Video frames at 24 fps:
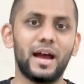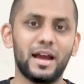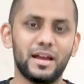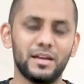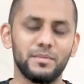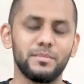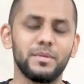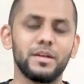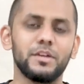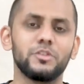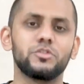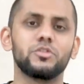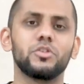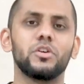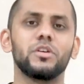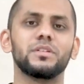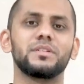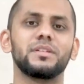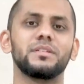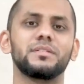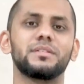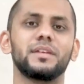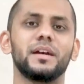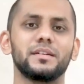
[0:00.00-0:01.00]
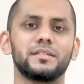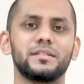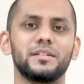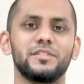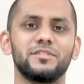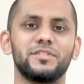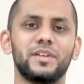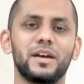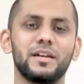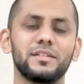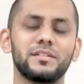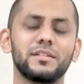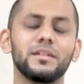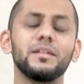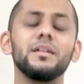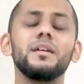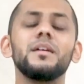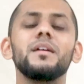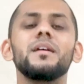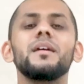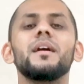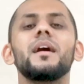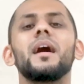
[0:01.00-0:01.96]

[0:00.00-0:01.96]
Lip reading: I am a chartered tax advisor.